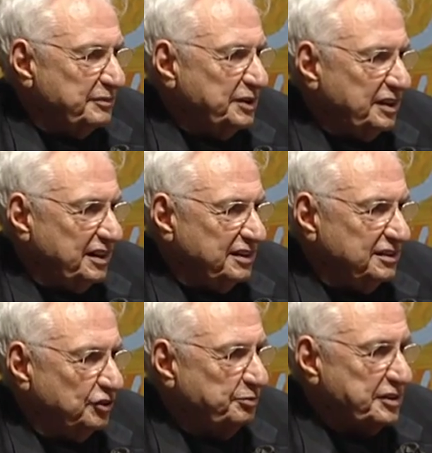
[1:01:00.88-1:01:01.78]
I mean, I
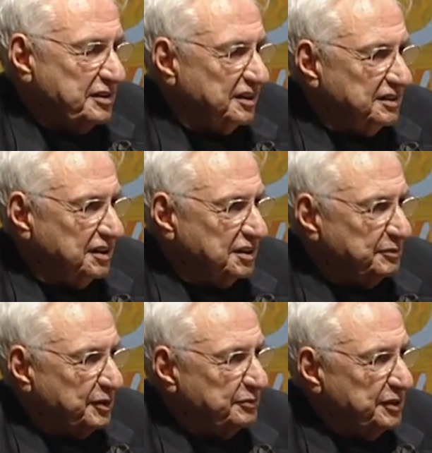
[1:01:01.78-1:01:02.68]
hope he's not
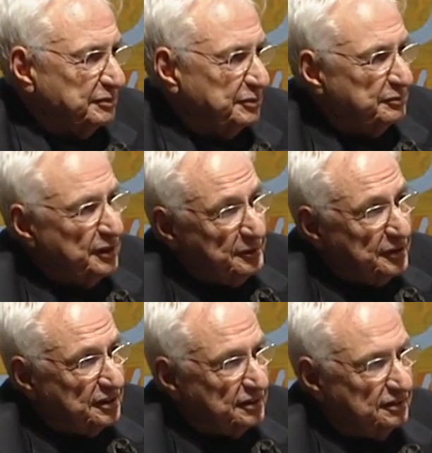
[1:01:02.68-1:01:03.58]
talking about me, but maybe
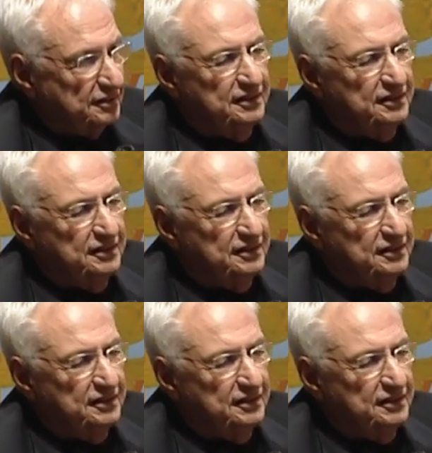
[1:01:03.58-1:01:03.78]
he is.